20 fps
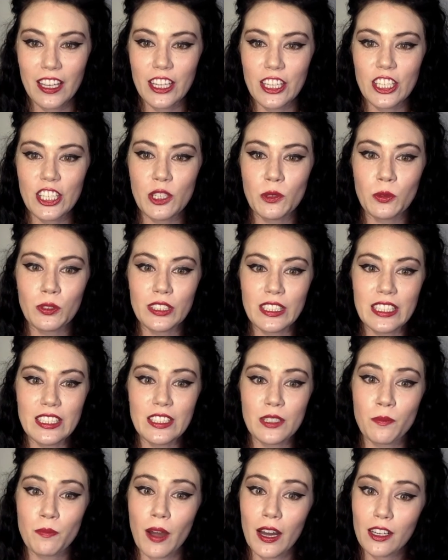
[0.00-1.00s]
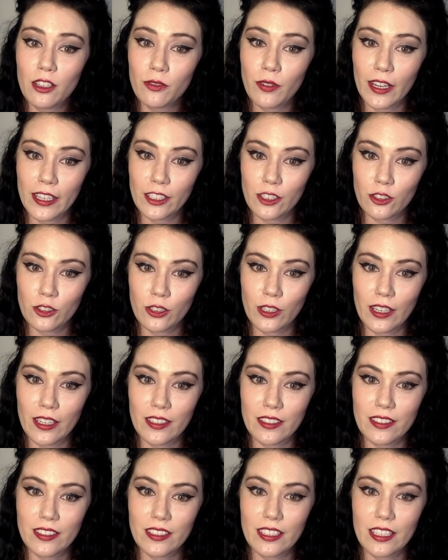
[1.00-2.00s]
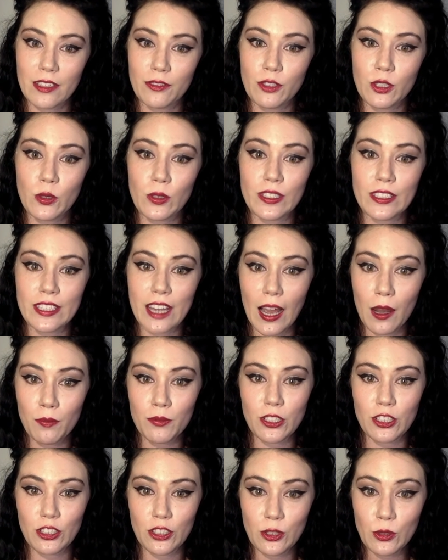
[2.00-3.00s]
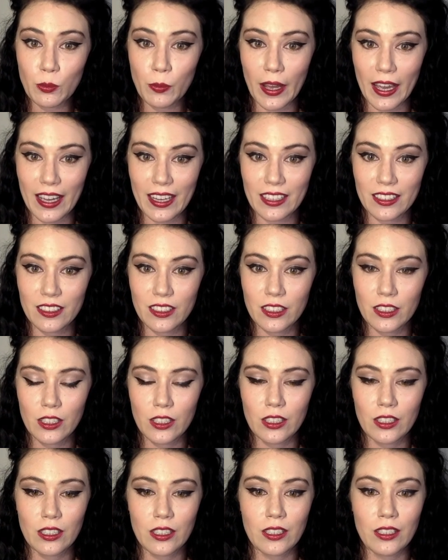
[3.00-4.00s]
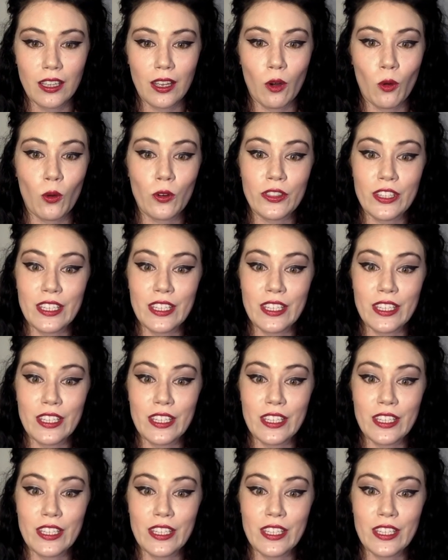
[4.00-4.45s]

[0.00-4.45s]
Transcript: You will need to modify your trust if you adopt a new pet or the